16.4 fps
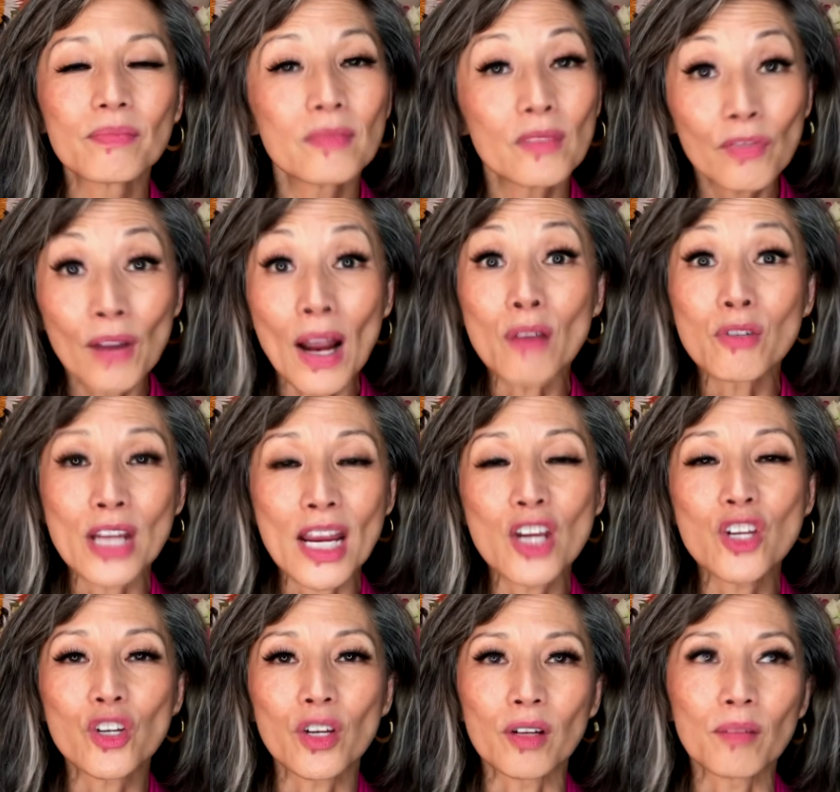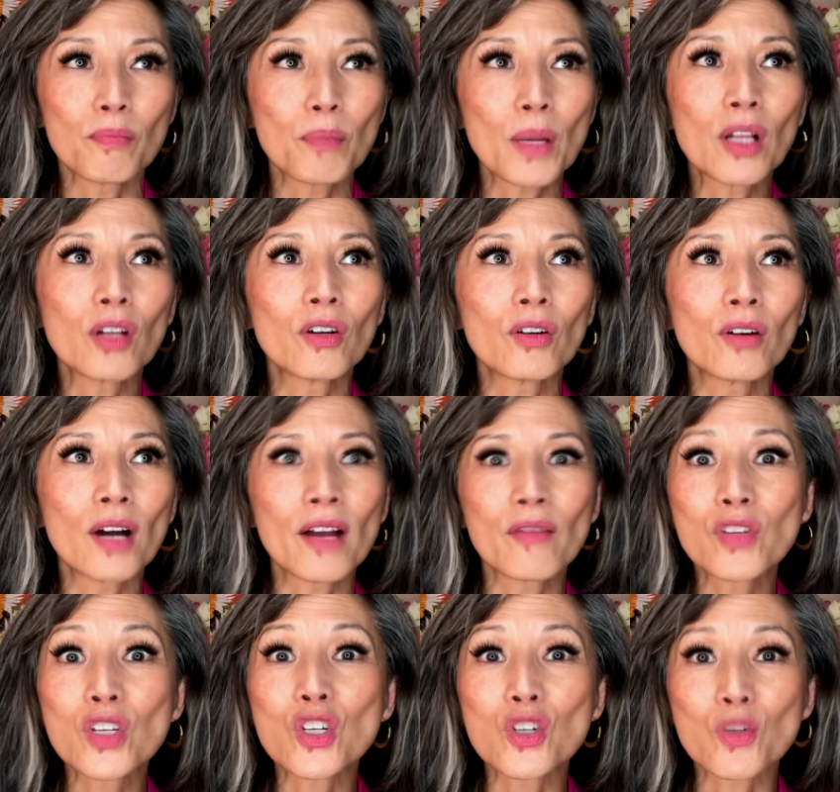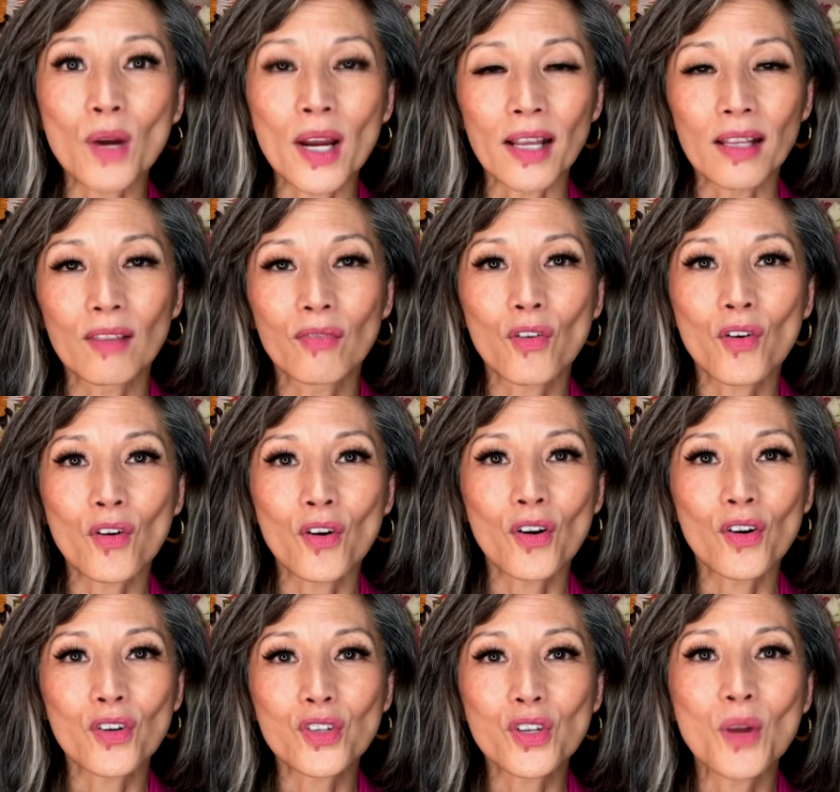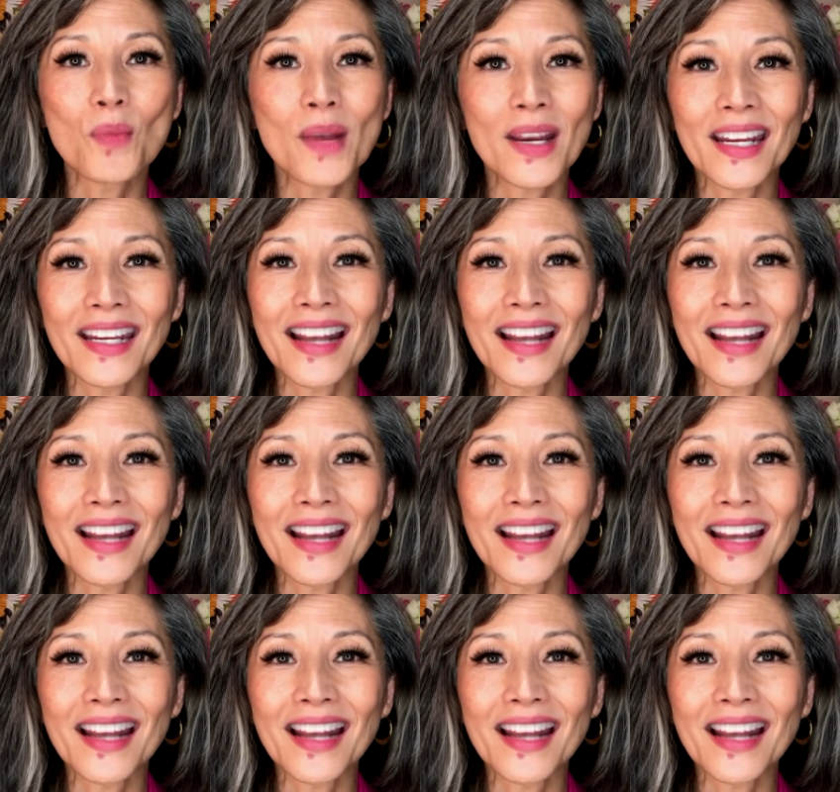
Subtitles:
foundation, pillar of strength for so many,